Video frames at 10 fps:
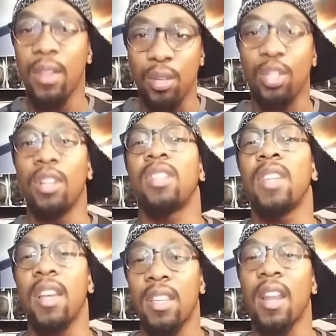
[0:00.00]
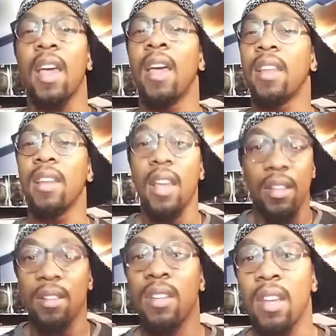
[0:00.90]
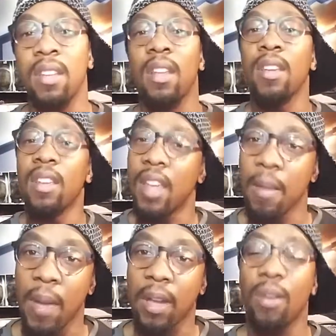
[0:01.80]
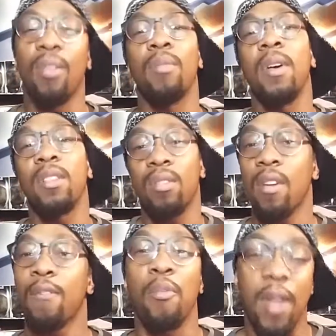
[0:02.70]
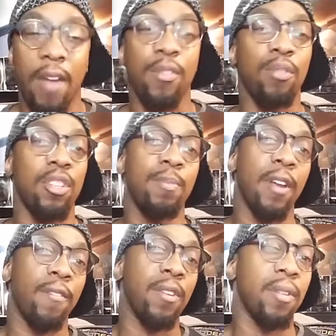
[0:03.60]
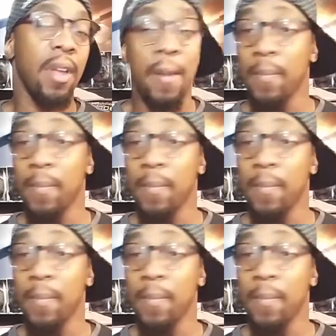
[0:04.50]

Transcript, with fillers: You should have stayed to the end. You didn't. You came back home. So therefore, we have no respect for you."